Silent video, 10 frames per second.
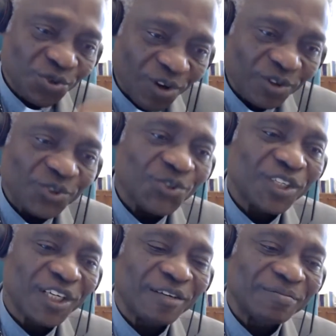also
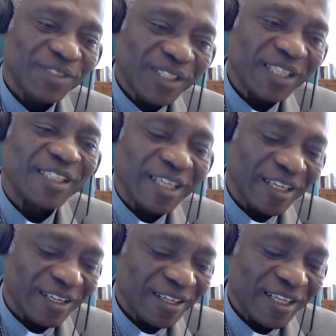come, take
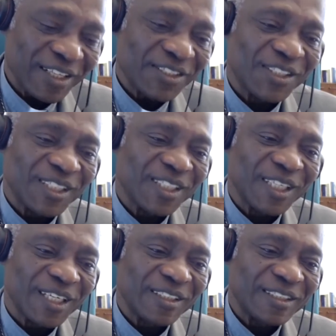the
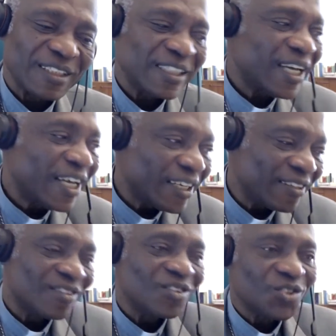encyclical
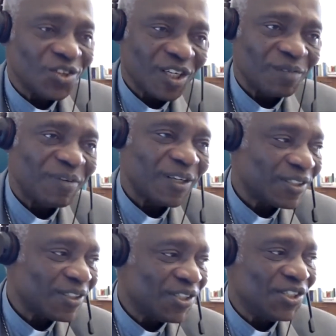and talk about
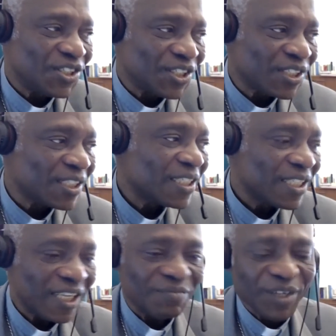it, teach it,
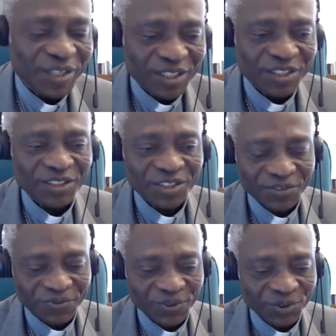and make it
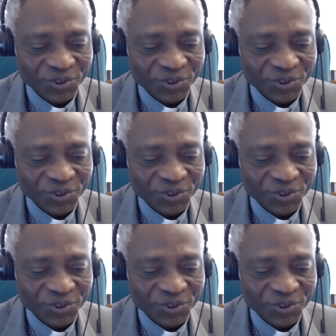diffuse.